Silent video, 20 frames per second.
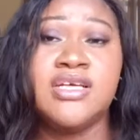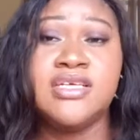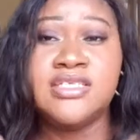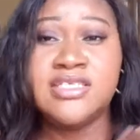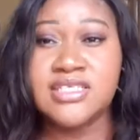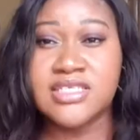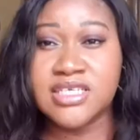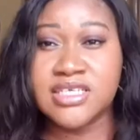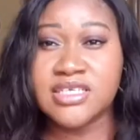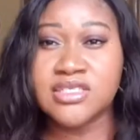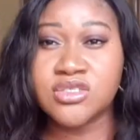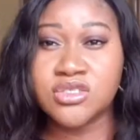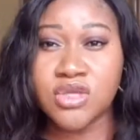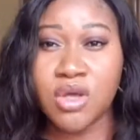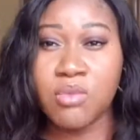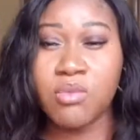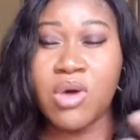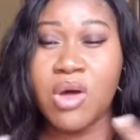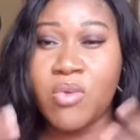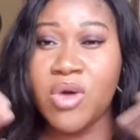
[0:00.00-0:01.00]
Stick it
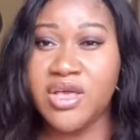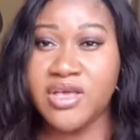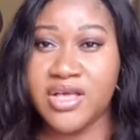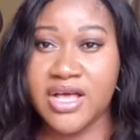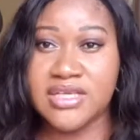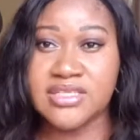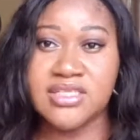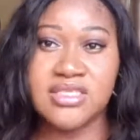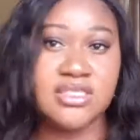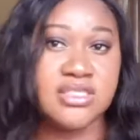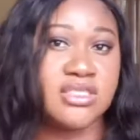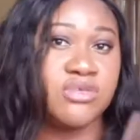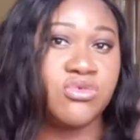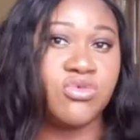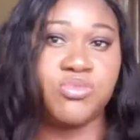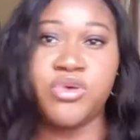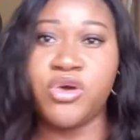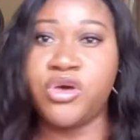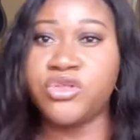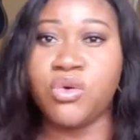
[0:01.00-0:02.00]
somewhere where you can see it. It
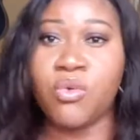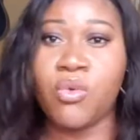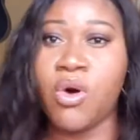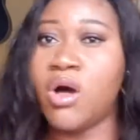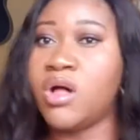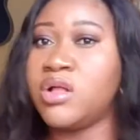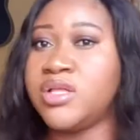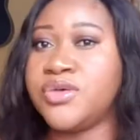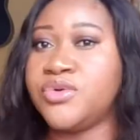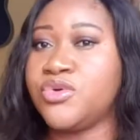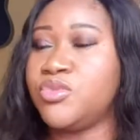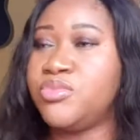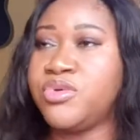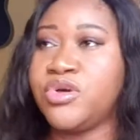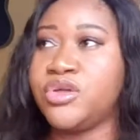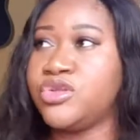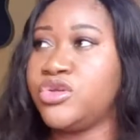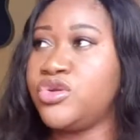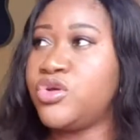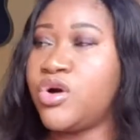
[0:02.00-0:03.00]
could be on the wall, it could be
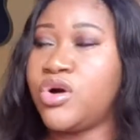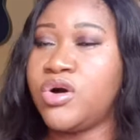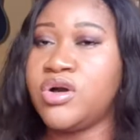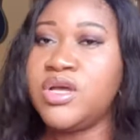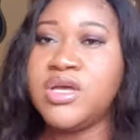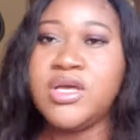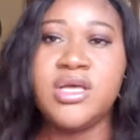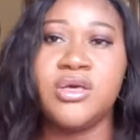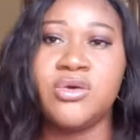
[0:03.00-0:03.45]
on the door,